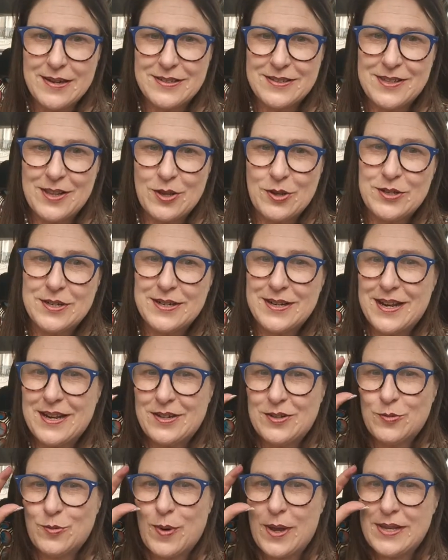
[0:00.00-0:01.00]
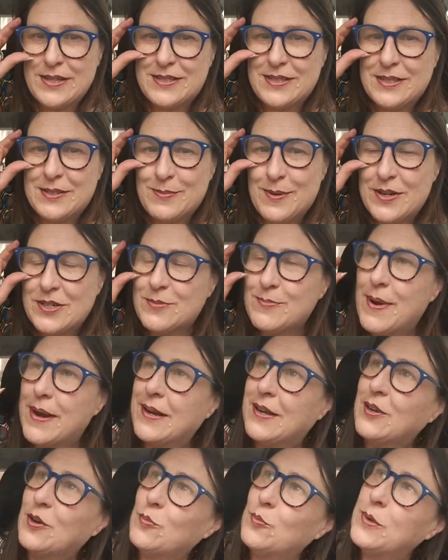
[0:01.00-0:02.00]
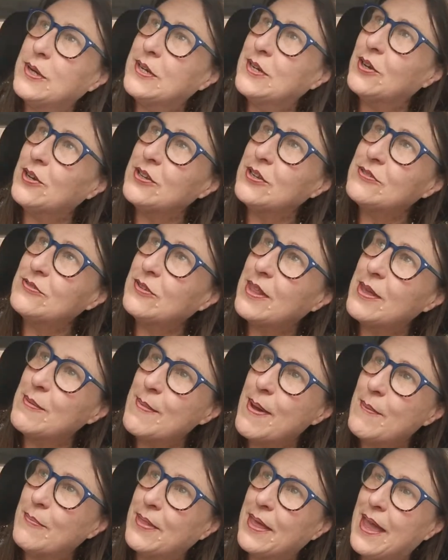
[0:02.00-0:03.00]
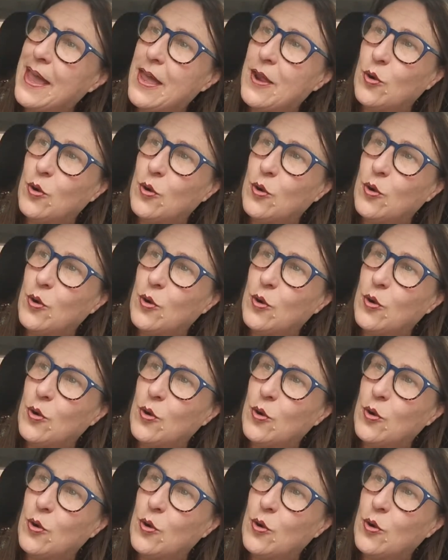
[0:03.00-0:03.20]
so you didn't need to waste as much money on windows for them up there.